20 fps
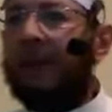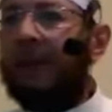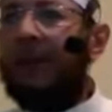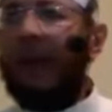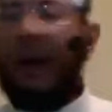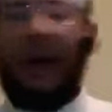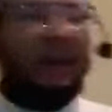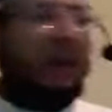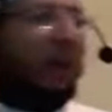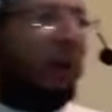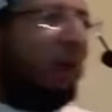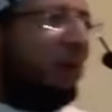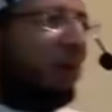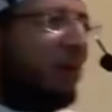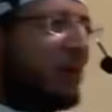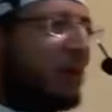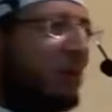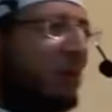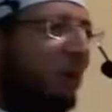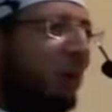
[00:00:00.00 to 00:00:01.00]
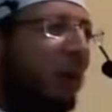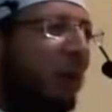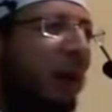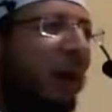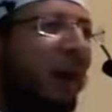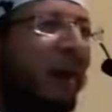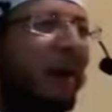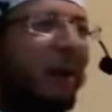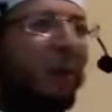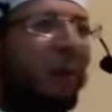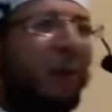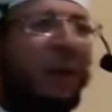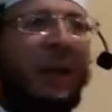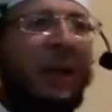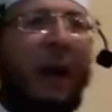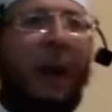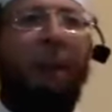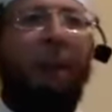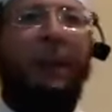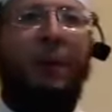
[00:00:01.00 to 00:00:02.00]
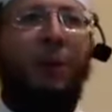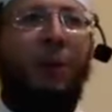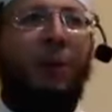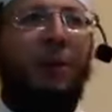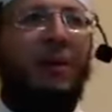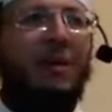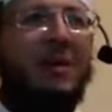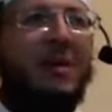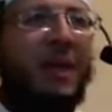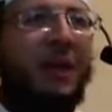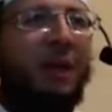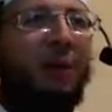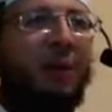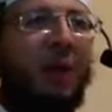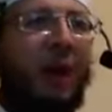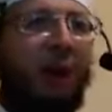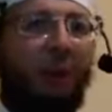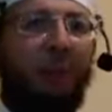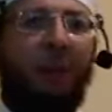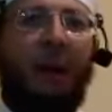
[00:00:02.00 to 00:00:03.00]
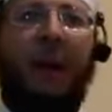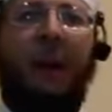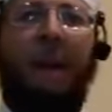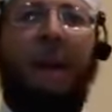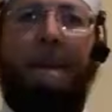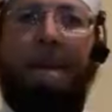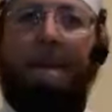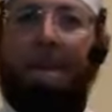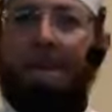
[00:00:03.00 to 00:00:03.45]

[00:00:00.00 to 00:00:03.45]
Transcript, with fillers: The hadith of Rasulullah. What happened with Sayyidina Umar?